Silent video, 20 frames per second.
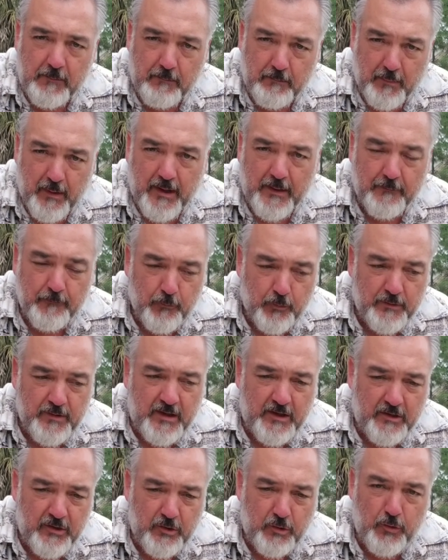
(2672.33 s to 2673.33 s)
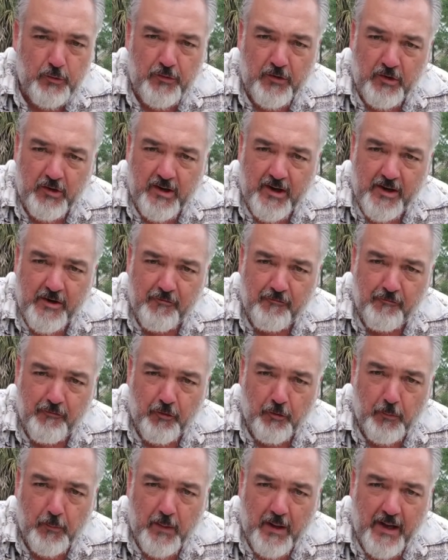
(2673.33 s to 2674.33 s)
but when they do, they're kind of
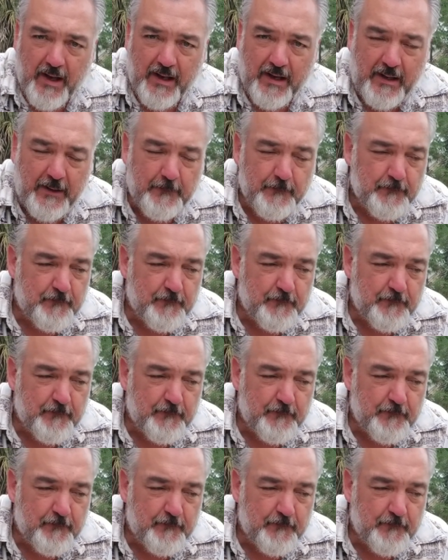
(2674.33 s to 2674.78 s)
full body.